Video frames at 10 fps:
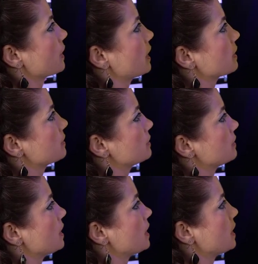like a
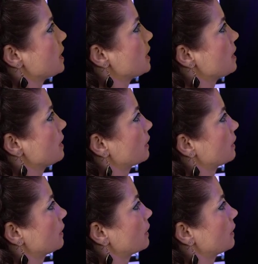C
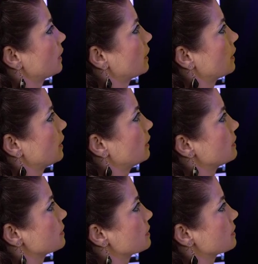and
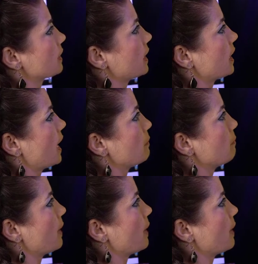this is like a